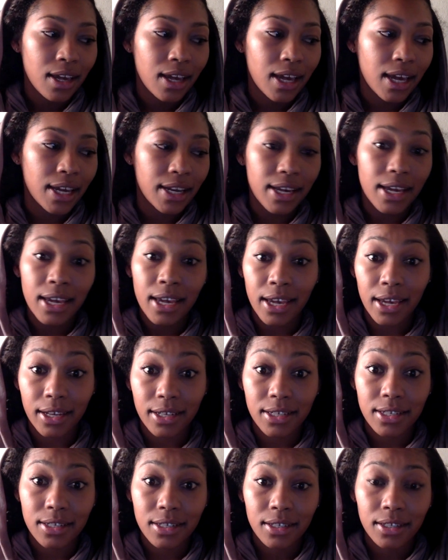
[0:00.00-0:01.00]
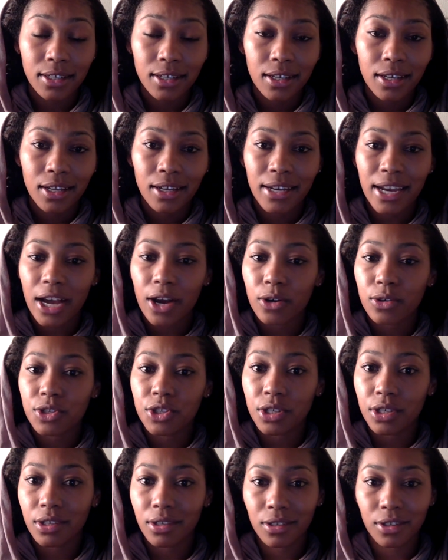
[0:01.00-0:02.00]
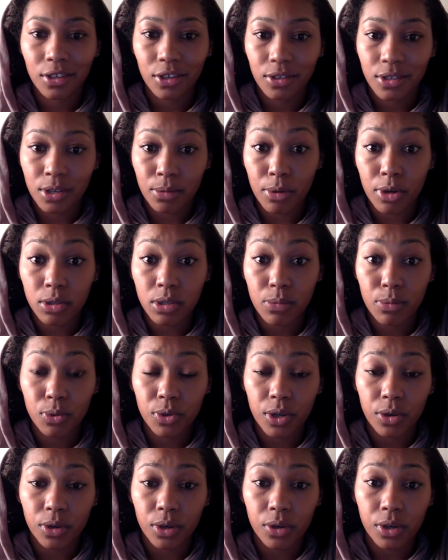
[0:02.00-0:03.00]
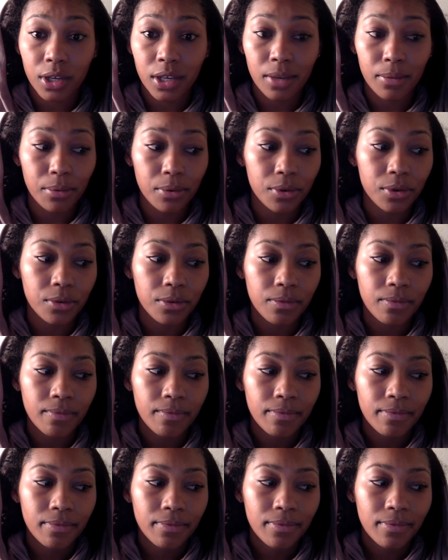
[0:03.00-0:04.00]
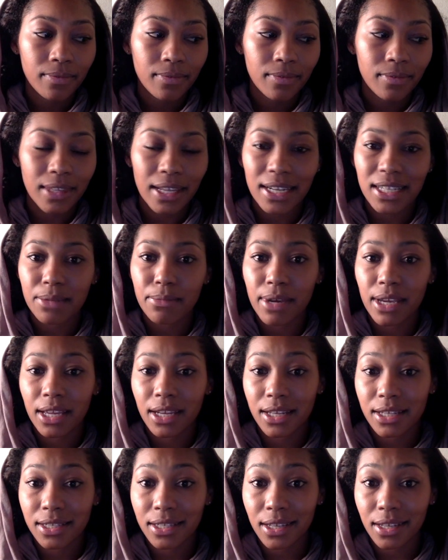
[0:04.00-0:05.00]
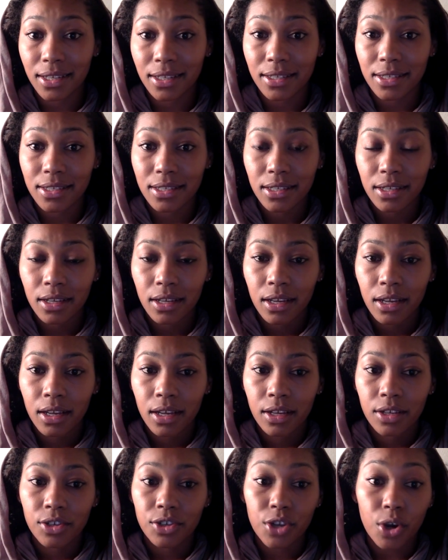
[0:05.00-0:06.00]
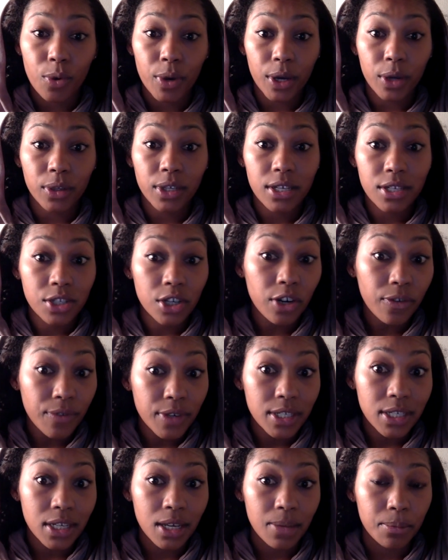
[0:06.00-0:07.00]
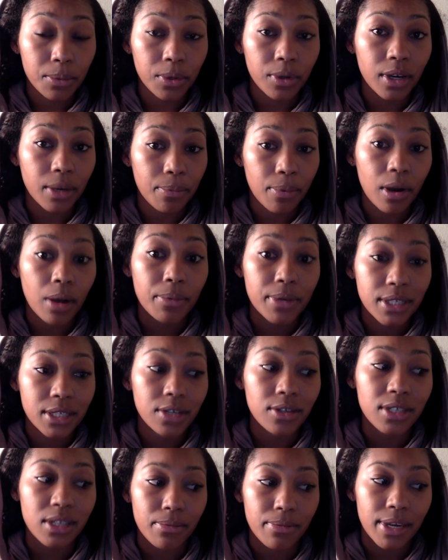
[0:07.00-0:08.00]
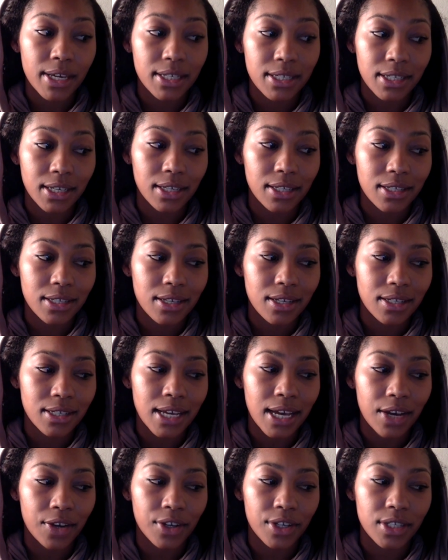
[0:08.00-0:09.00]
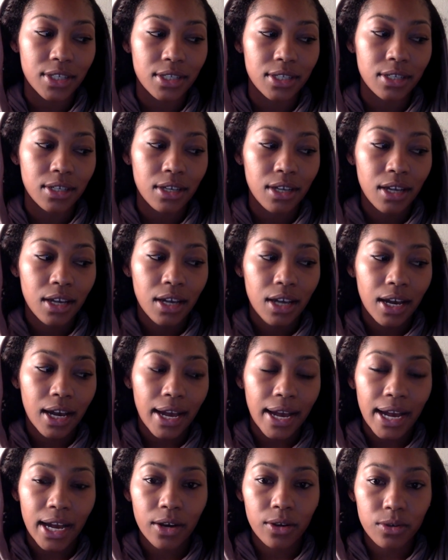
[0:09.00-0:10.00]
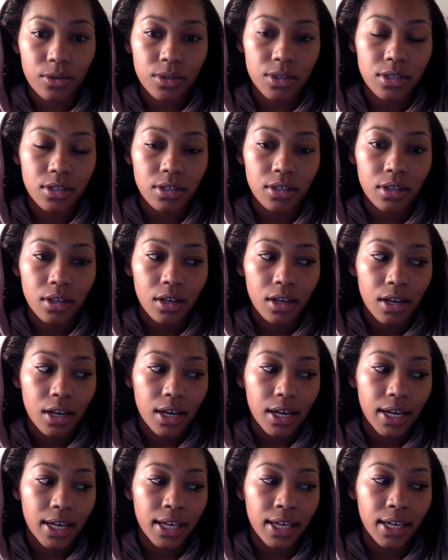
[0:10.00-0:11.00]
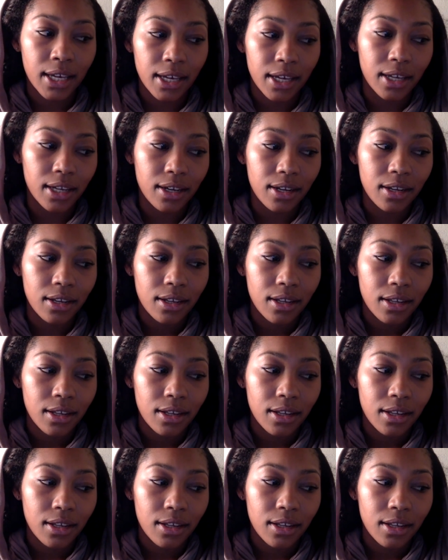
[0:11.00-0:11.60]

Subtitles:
and a het. Now, to most people who don't know Hebrew, that doesn't make any sense. Knowing only surface Hebrew, it probably still doesn't make sense, because how does a house, a head,